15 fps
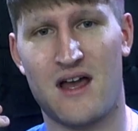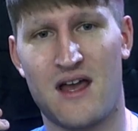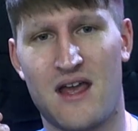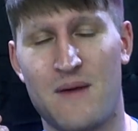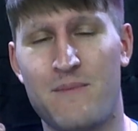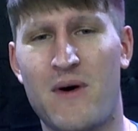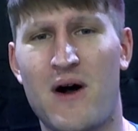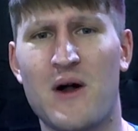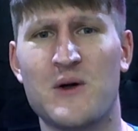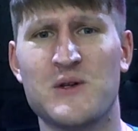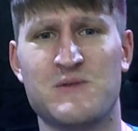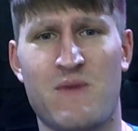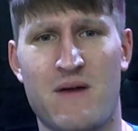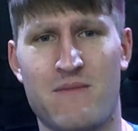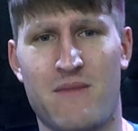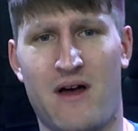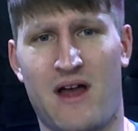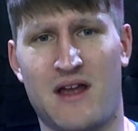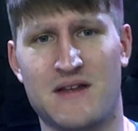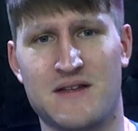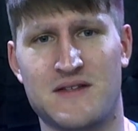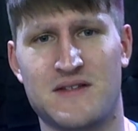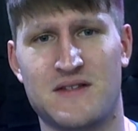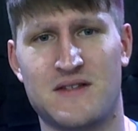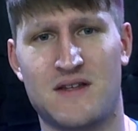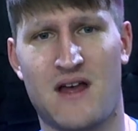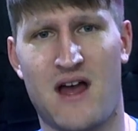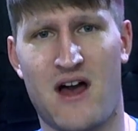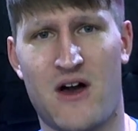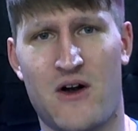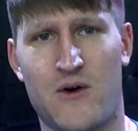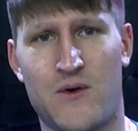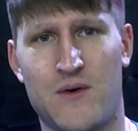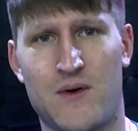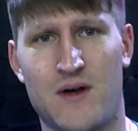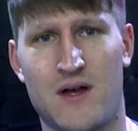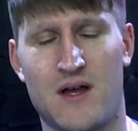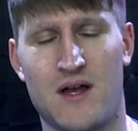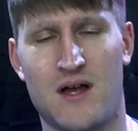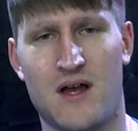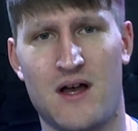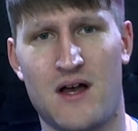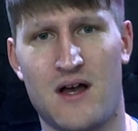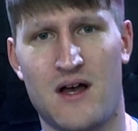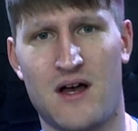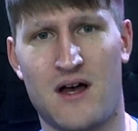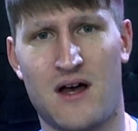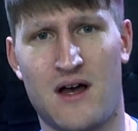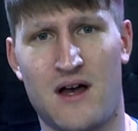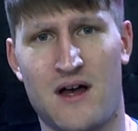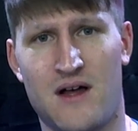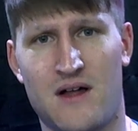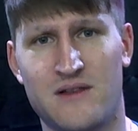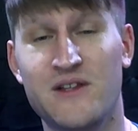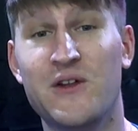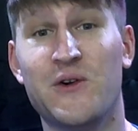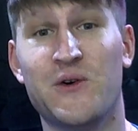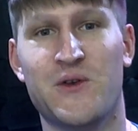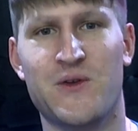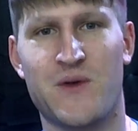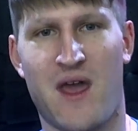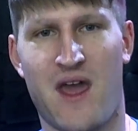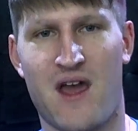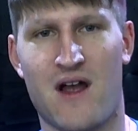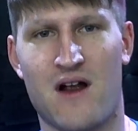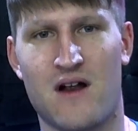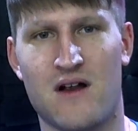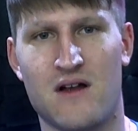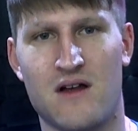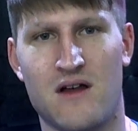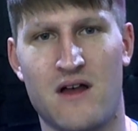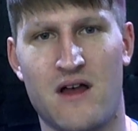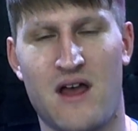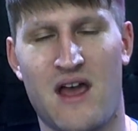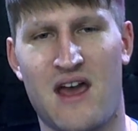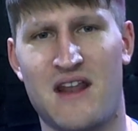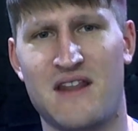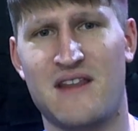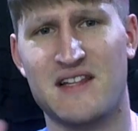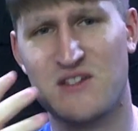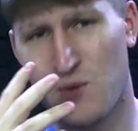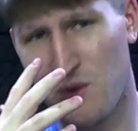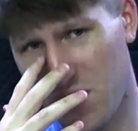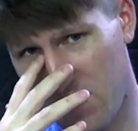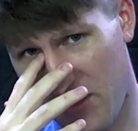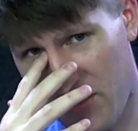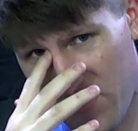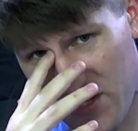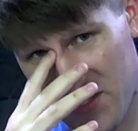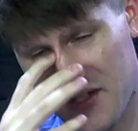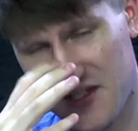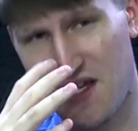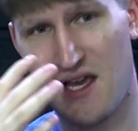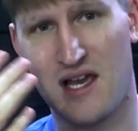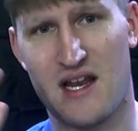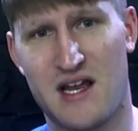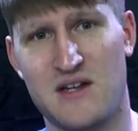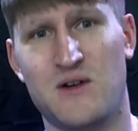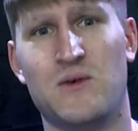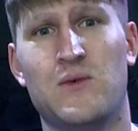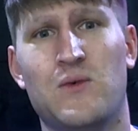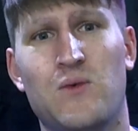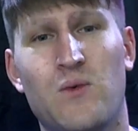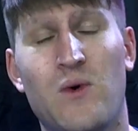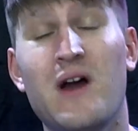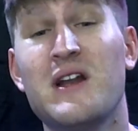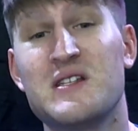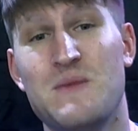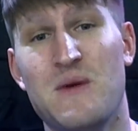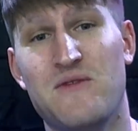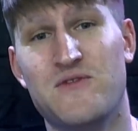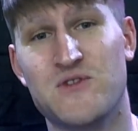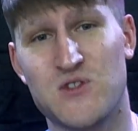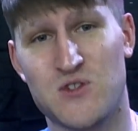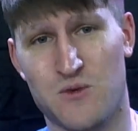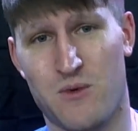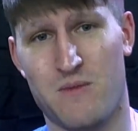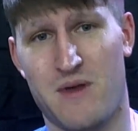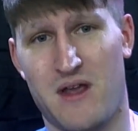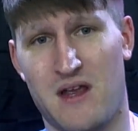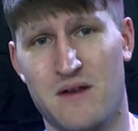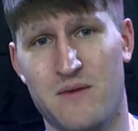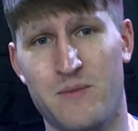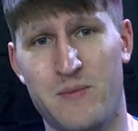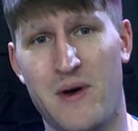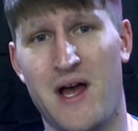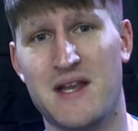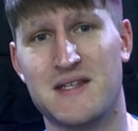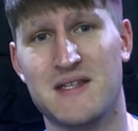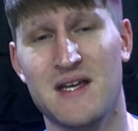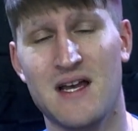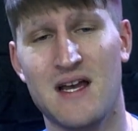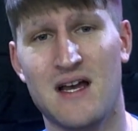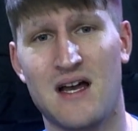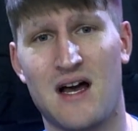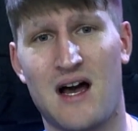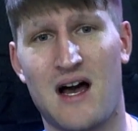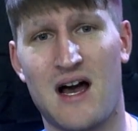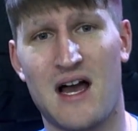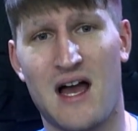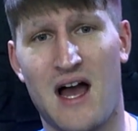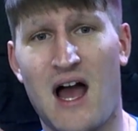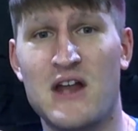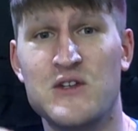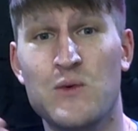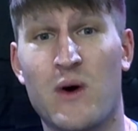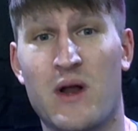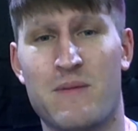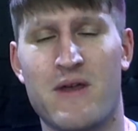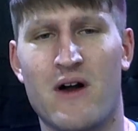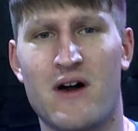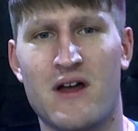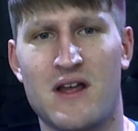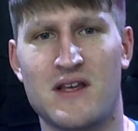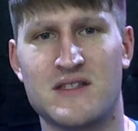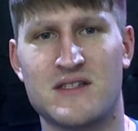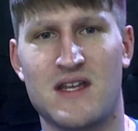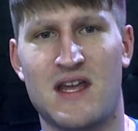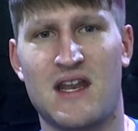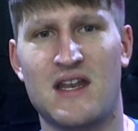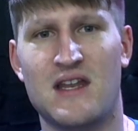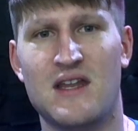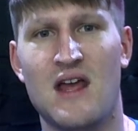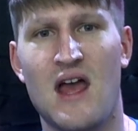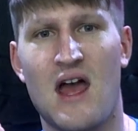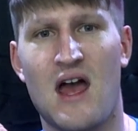it boggles my mind how little you care. And that's a really mean thing to say, and I don't want it to be super mean, but I do want to be honest, and